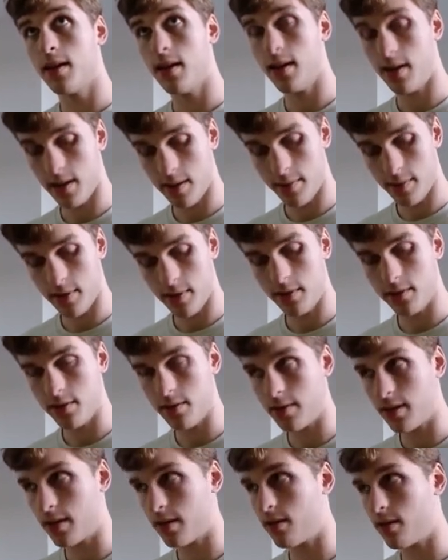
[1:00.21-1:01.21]
And I'm
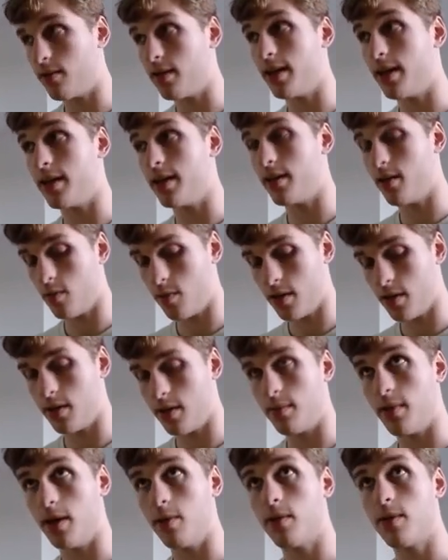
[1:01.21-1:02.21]
also going to go ahead and open
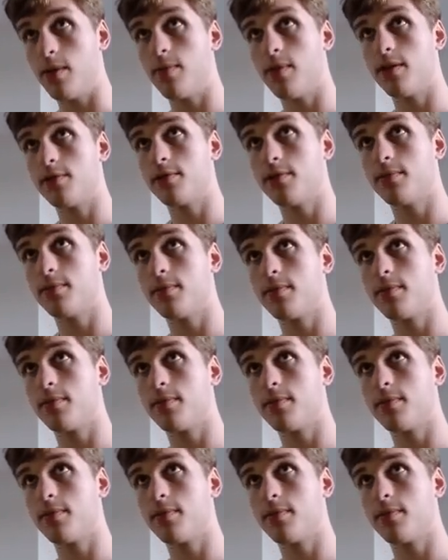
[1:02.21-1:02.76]
up my web browser